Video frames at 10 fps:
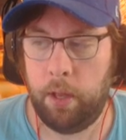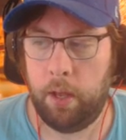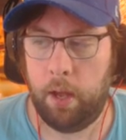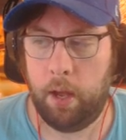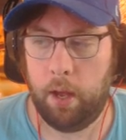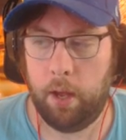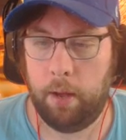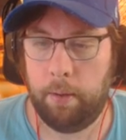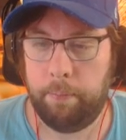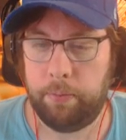
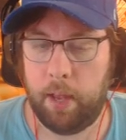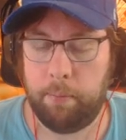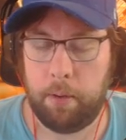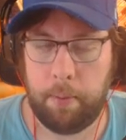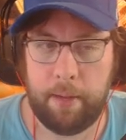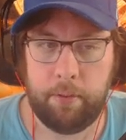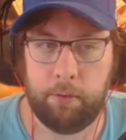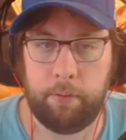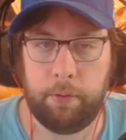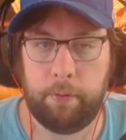of
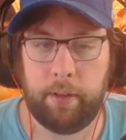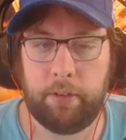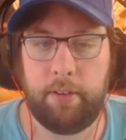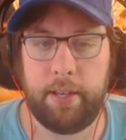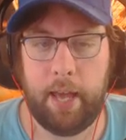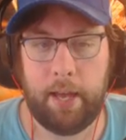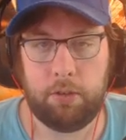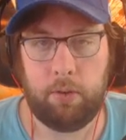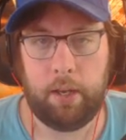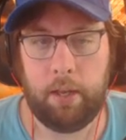like
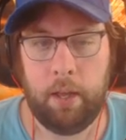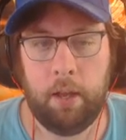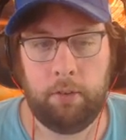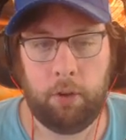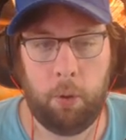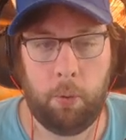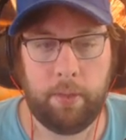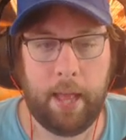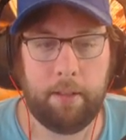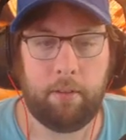Zcash, right? So
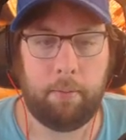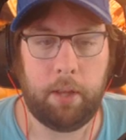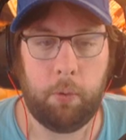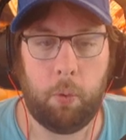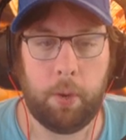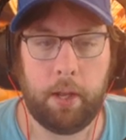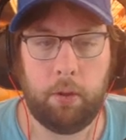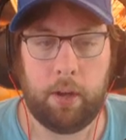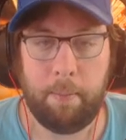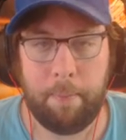that's something where we can
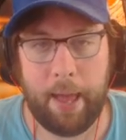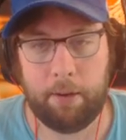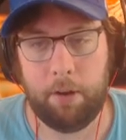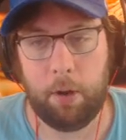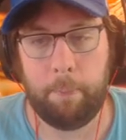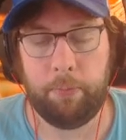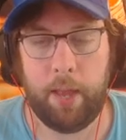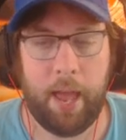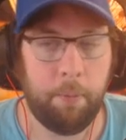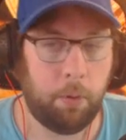look at macro
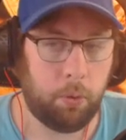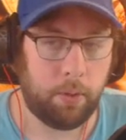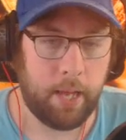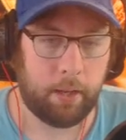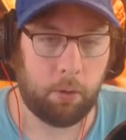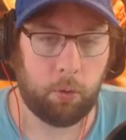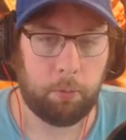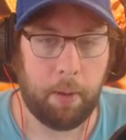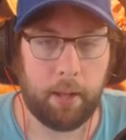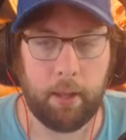and we'll do a technical
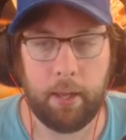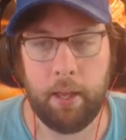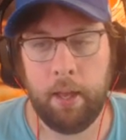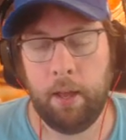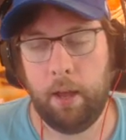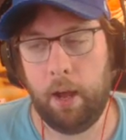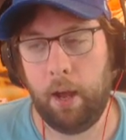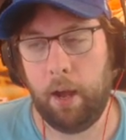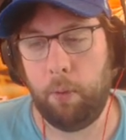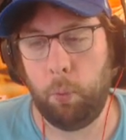spotlight.
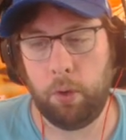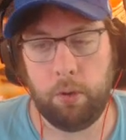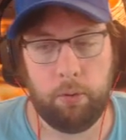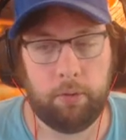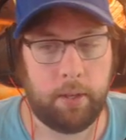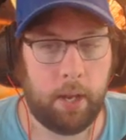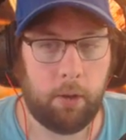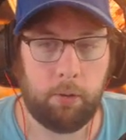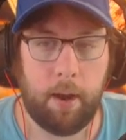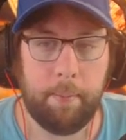We'll use the
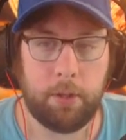Telegram and